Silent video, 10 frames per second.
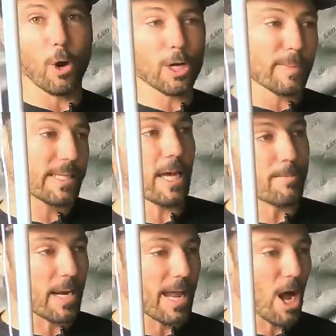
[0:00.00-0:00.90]
and already be
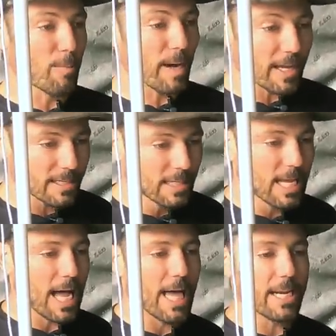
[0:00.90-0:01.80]
done by now, but
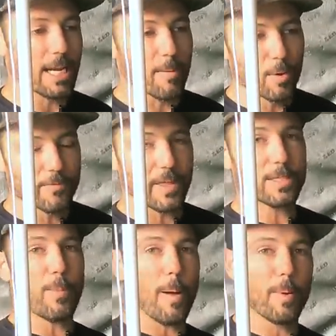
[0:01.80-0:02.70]
I had a number of
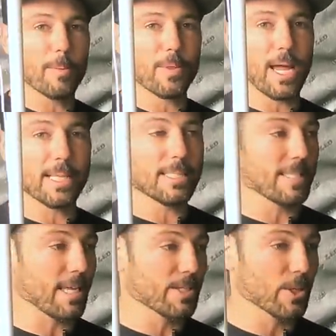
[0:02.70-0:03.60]
things pop up that I had to
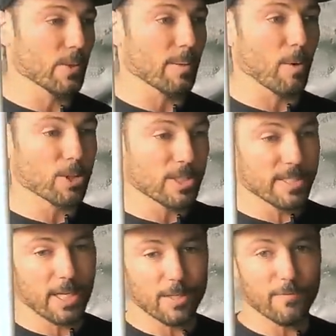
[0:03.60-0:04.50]
tend to, an
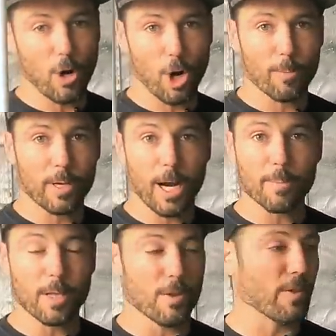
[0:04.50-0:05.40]
emergency on the farm, a
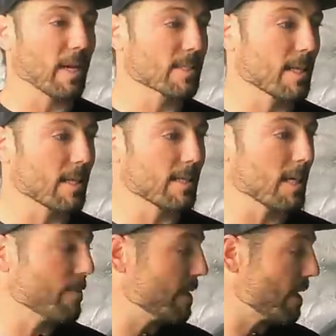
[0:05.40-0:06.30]
couple other things that
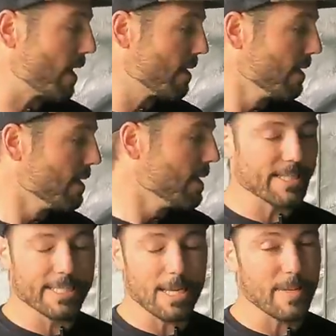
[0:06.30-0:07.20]
needed to be done.
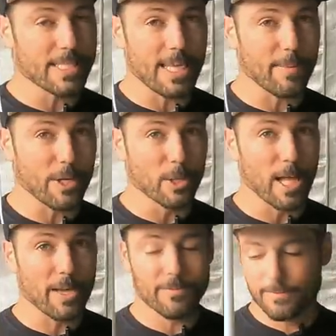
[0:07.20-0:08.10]
It's gonna be the same in your
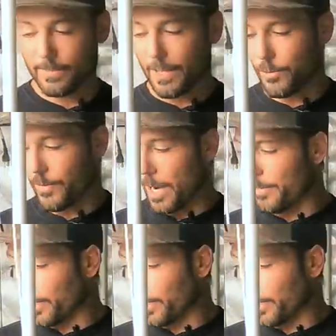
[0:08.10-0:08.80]
life. If you've got